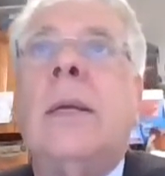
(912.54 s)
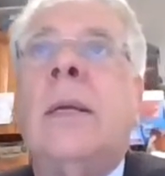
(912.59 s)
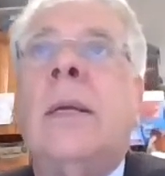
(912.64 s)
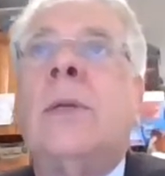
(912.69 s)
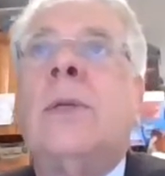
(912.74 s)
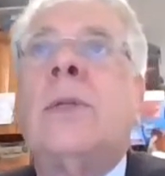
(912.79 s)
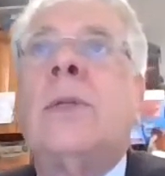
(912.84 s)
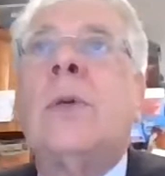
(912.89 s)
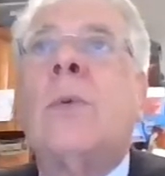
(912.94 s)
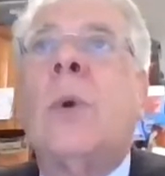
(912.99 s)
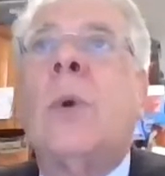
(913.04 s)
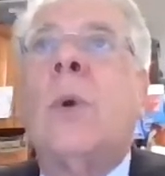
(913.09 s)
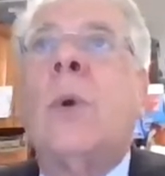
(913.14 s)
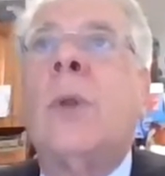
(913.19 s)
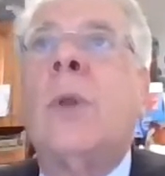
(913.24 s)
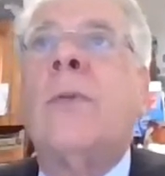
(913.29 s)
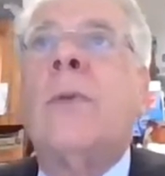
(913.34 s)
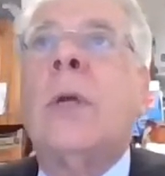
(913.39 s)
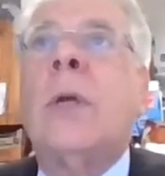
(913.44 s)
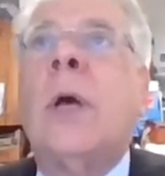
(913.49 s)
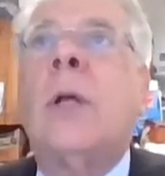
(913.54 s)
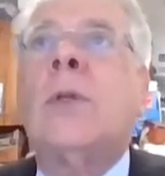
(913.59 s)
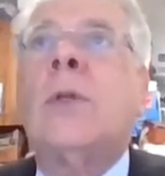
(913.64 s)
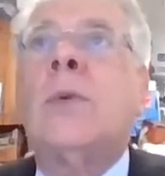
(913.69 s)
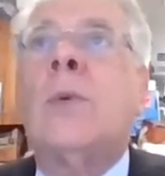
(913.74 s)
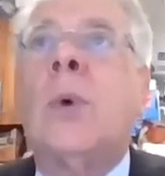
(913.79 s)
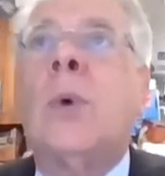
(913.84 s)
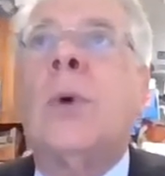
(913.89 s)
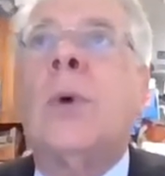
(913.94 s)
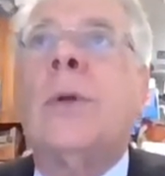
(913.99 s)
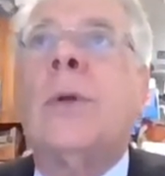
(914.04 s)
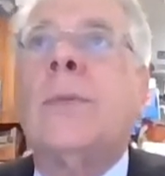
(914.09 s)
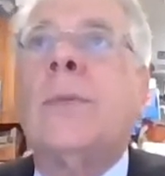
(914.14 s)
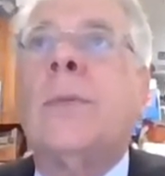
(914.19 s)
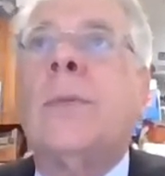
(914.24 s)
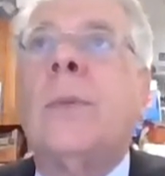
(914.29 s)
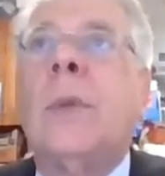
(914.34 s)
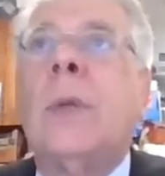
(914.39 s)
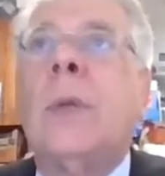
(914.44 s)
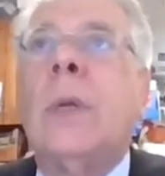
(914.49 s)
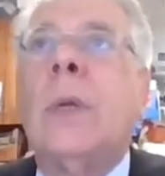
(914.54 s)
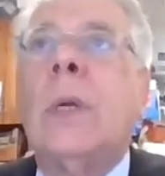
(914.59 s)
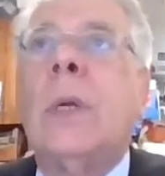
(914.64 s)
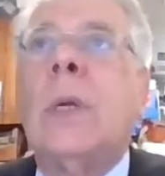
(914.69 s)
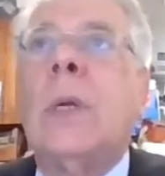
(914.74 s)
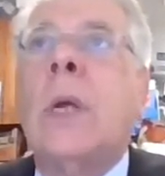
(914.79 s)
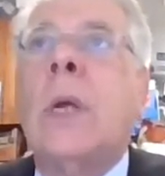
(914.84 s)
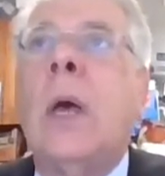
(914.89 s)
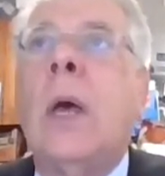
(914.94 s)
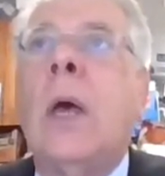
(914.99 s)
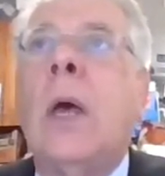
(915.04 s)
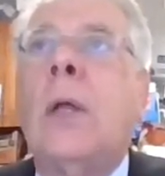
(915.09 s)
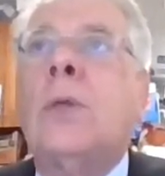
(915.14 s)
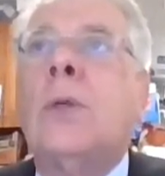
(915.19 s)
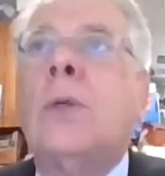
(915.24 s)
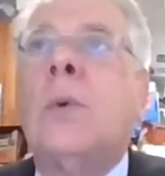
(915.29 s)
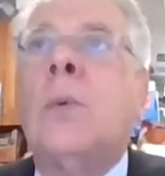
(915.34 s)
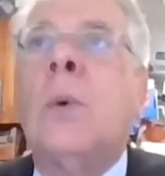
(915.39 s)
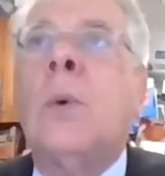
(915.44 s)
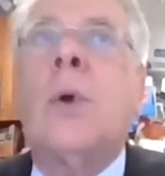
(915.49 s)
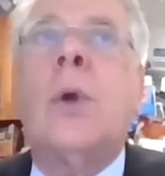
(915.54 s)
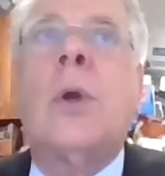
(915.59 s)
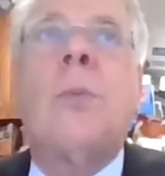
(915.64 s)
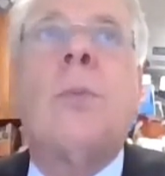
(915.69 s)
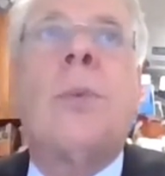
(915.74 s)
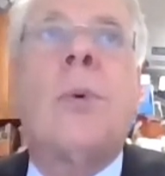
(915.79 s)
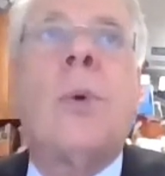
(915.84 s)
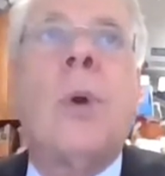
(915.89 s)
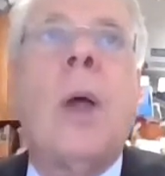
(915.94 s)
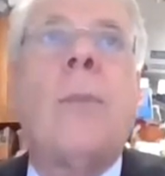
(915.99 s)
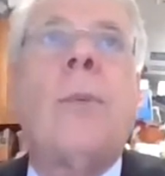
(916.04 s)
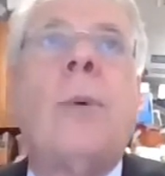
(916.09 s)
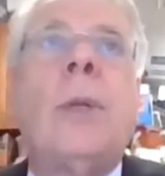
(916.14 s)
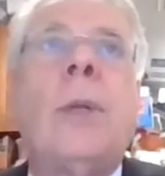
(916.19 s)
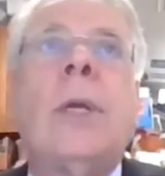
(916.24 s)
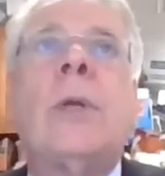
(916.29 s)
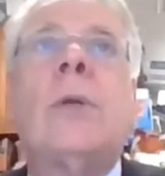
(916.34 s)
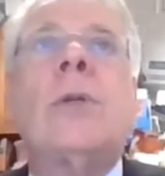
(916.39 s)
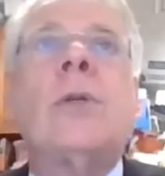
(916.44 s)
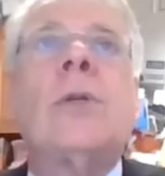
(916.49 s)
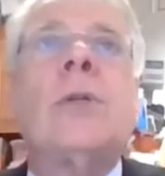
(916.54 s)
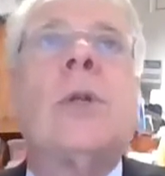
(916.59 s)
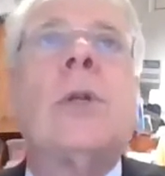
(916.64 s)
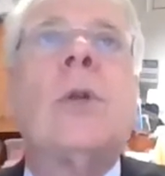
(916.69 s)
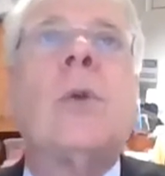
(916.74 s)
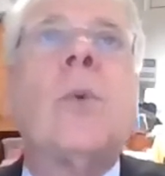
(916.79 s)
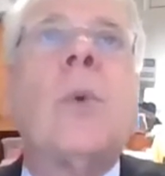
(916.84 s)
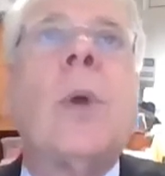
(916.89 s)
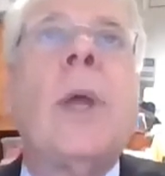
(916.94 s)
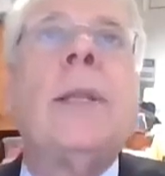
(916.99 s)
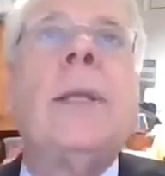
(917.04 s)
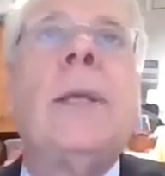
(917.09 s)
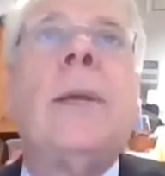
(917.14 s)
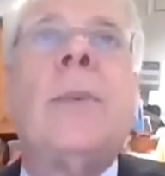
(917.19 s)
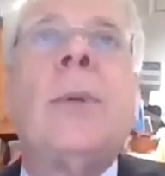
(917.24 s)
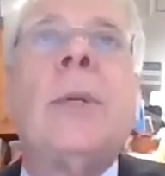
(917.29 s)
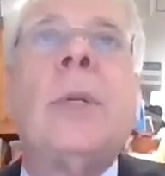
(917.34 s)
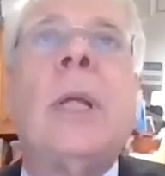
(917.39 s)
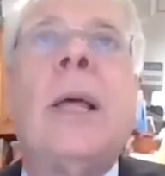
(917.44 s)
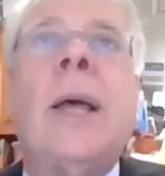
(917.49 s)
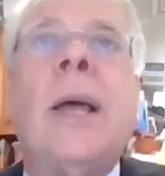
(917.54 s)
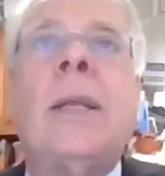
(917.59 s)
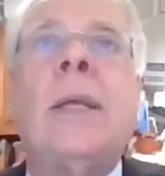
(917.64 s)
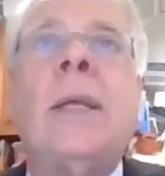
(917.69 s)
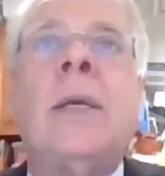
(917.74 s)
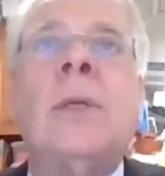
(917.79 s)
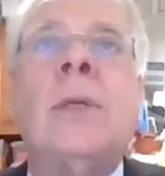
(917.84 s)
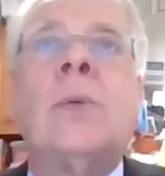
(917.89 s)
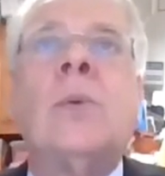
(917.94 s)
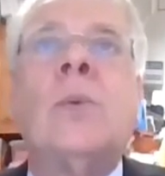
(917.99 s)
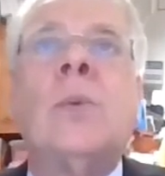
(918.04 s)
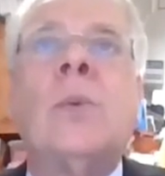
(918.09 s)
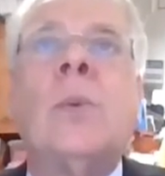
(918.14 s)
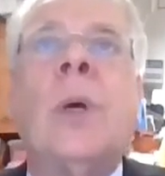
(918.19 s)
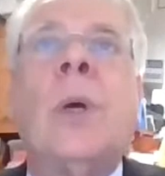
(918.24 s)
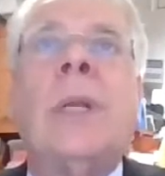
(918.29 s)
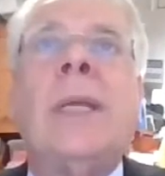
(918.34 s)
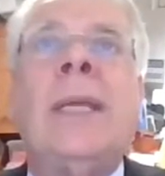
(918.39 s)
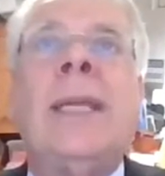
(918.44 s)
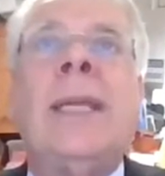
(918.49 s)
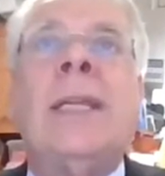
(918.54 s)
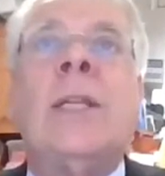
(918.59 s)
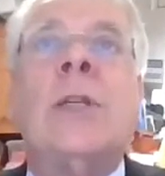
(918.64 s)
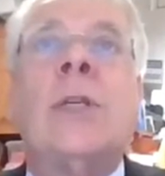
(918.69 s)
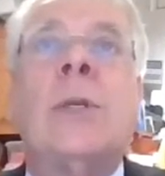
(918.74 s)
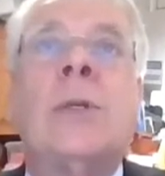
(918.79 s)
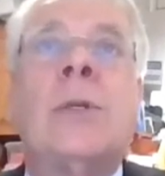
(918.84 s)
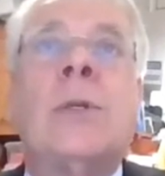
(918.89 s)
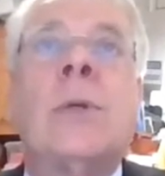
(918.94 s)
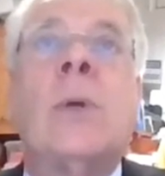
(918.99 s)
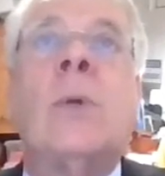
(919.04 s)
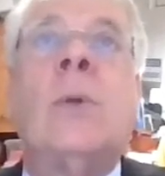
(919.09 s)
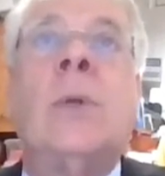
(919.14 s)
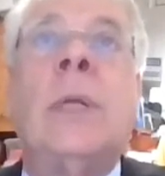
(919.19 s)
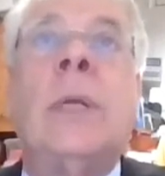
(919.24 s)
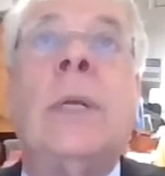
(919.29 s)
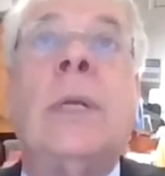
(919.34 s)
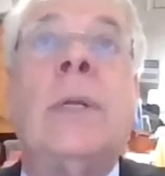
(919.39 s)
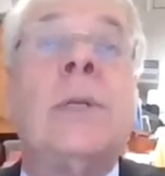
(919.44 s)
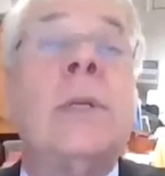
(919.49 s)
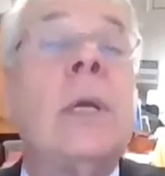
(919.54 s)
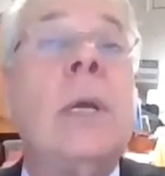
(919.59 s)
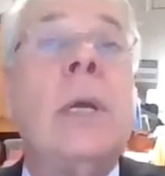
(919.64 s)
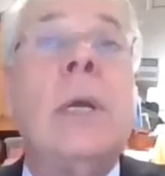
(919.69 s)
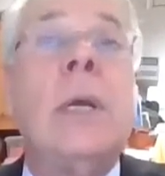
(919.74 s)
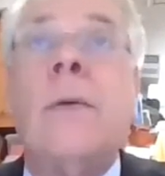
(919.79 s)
is the role of God's word. God's word, properly understood and rightly applied, is what each soul needs.